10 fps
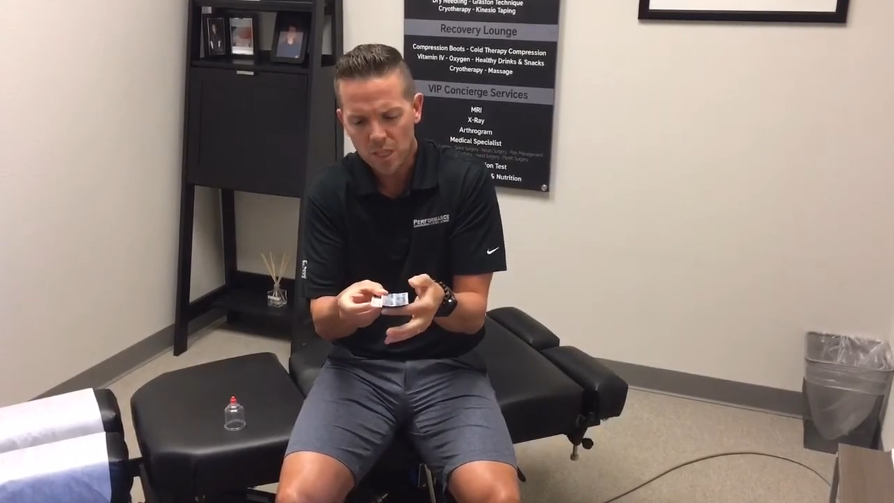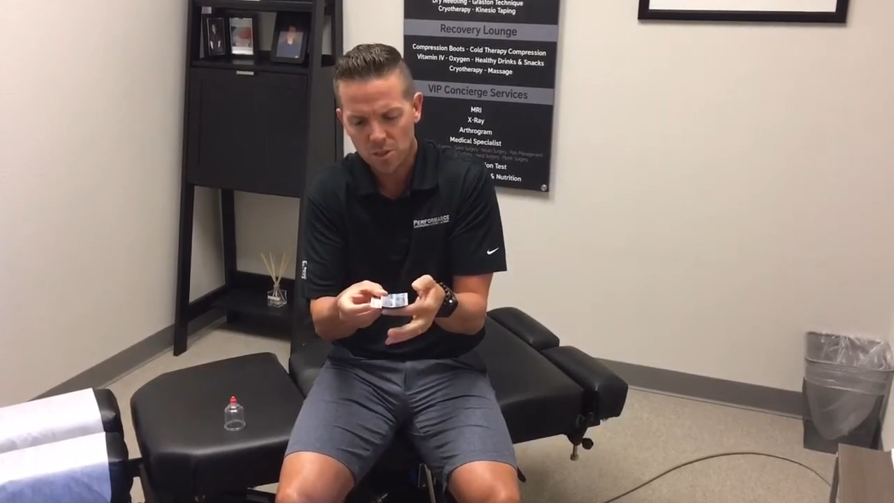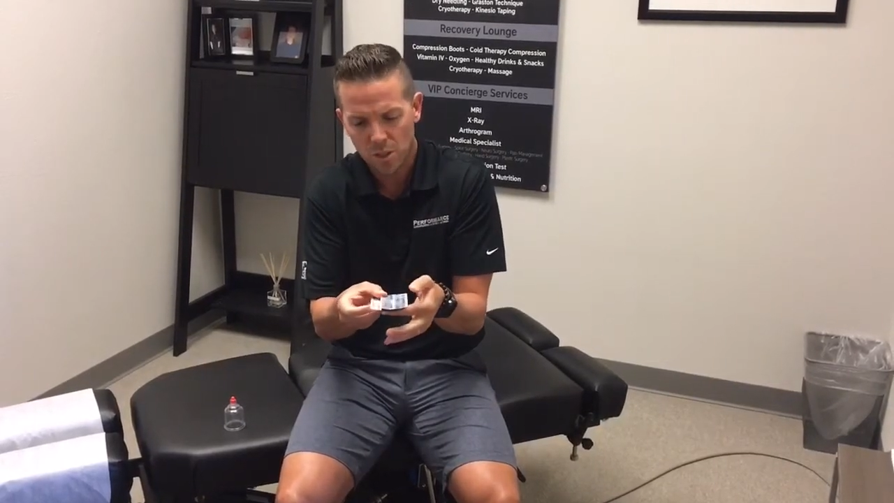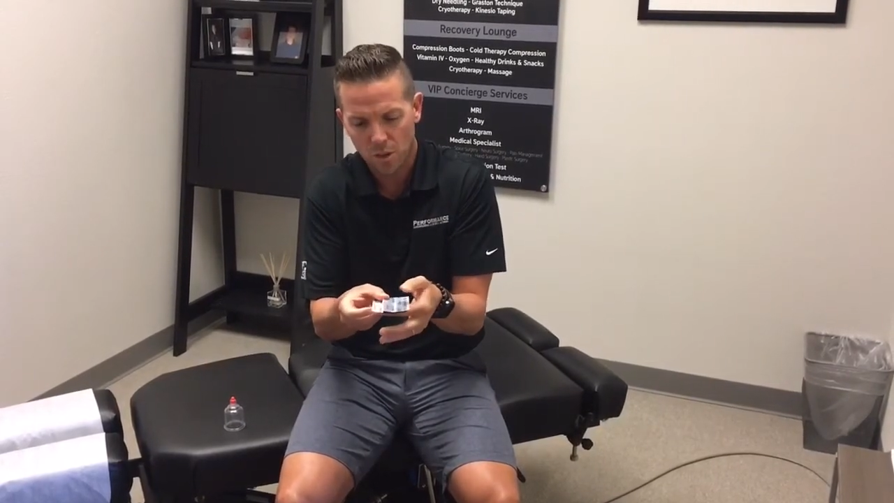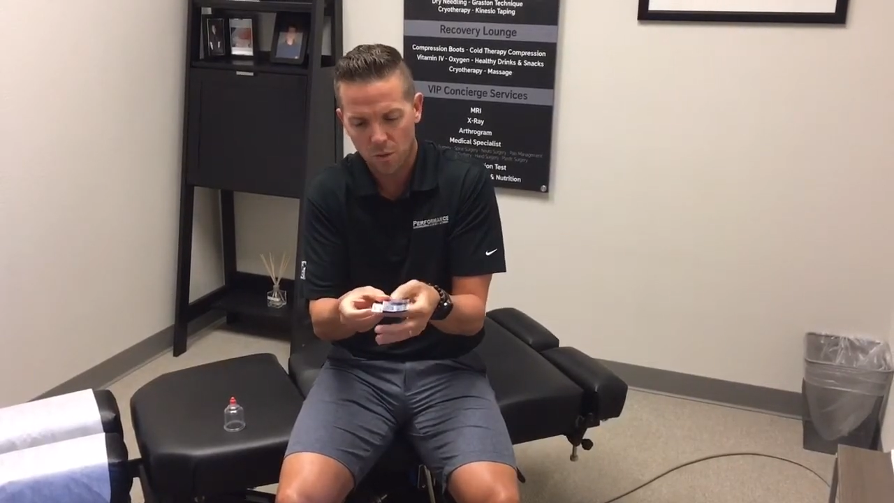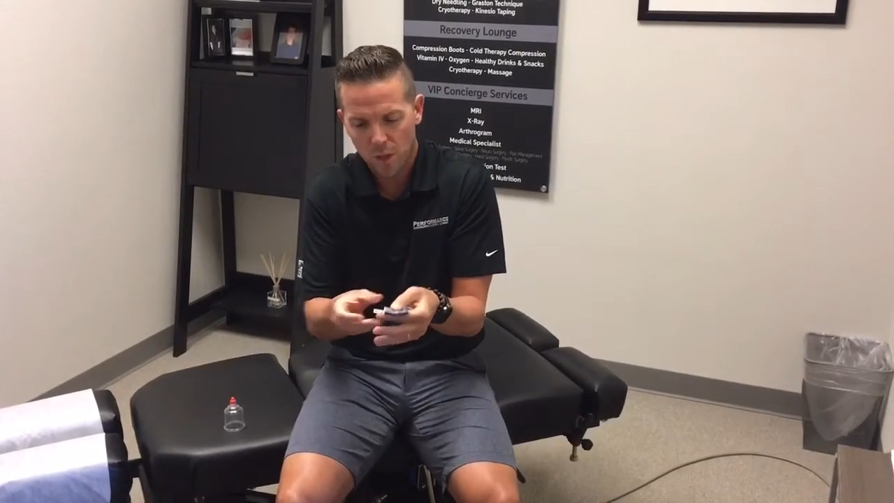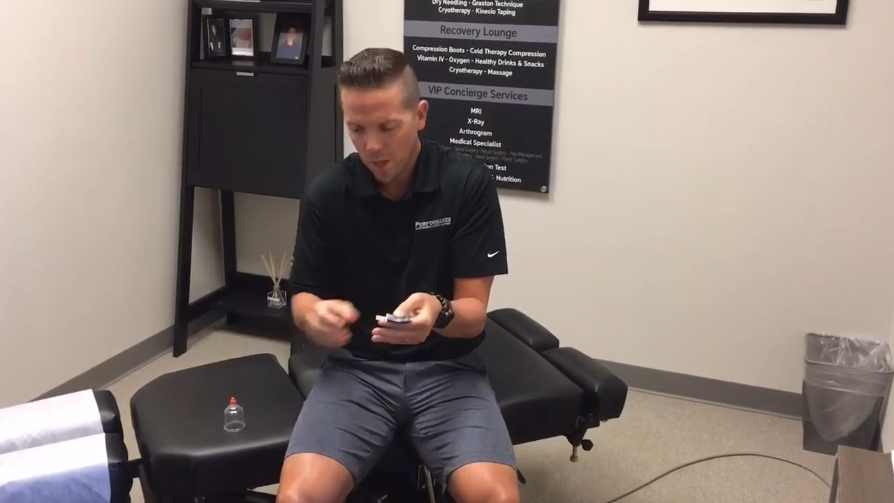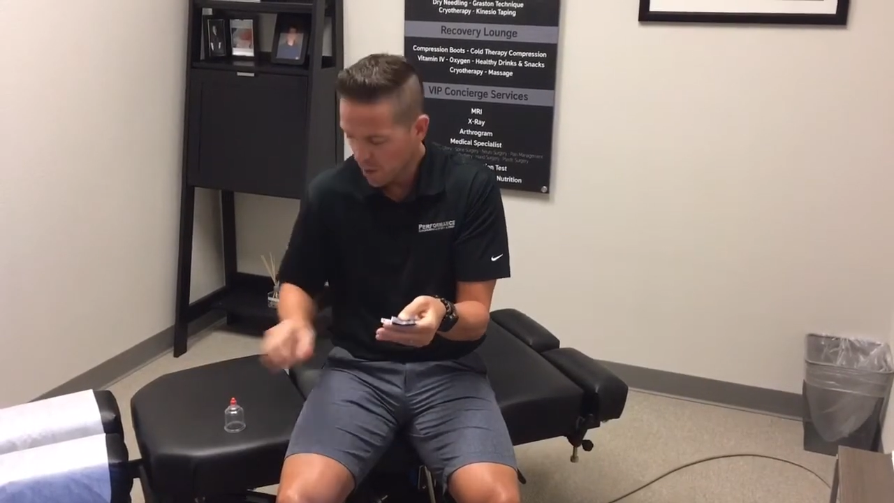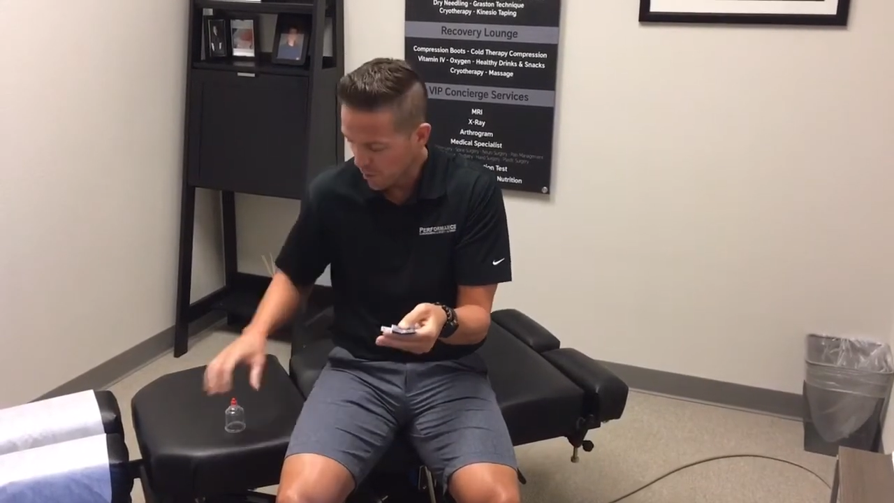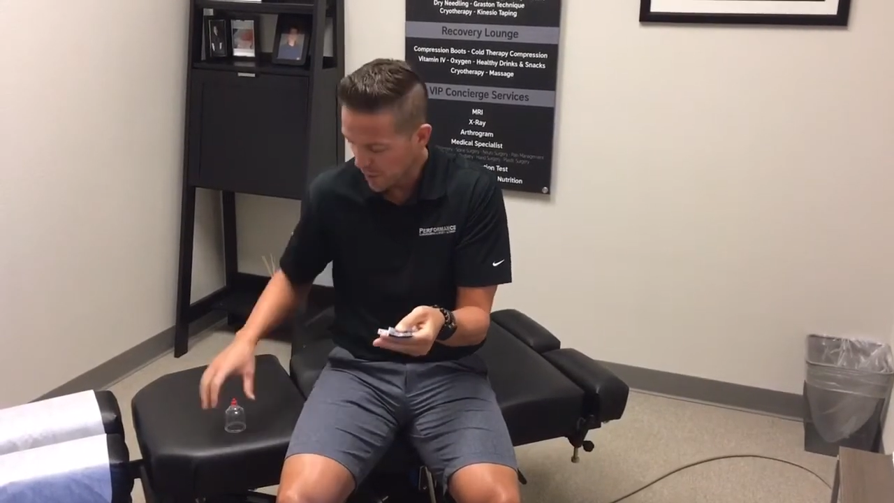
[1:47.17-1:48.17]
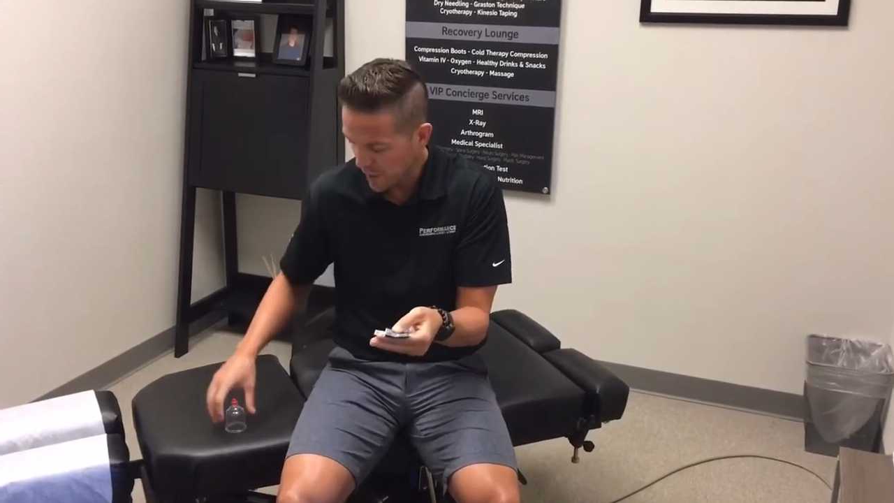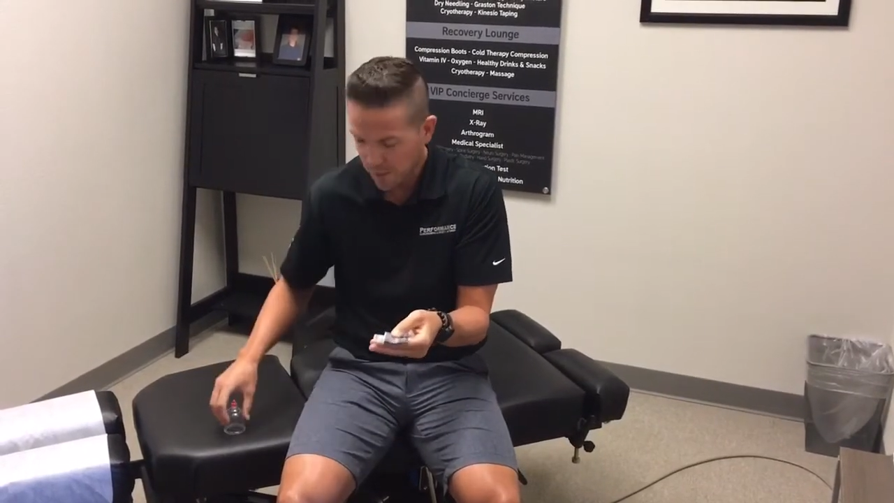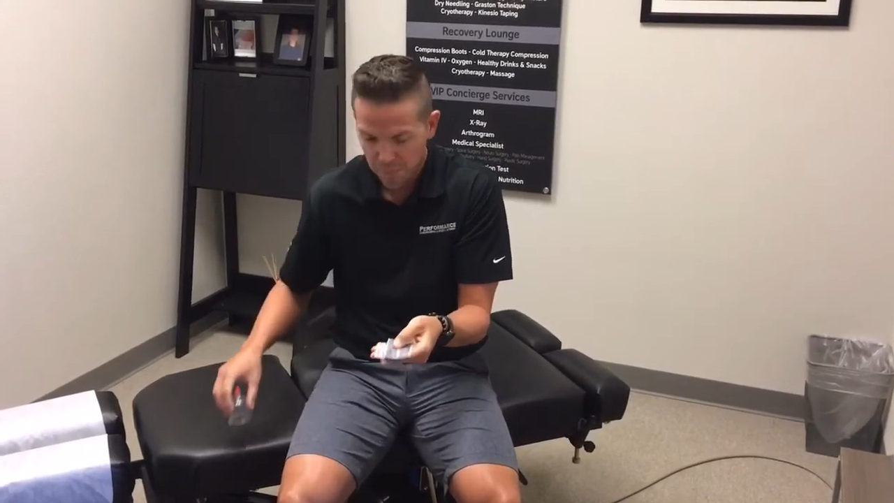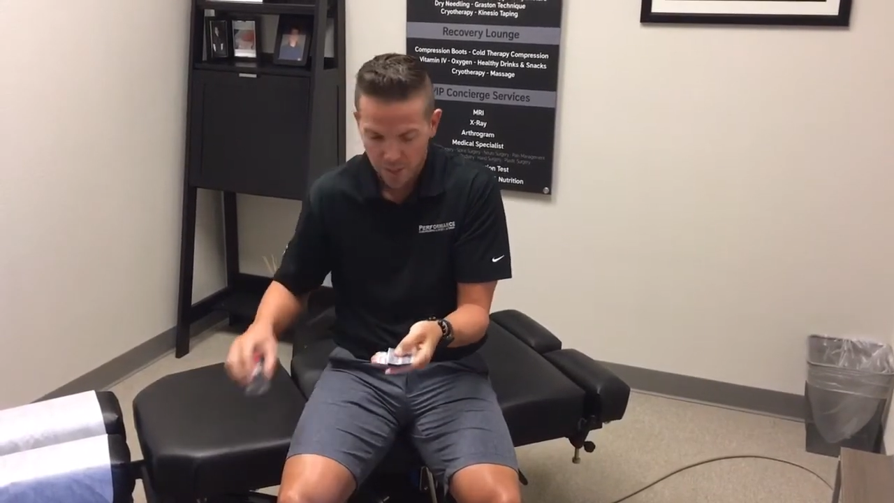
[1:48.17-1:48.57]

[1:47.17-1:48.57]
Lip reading: So what the cup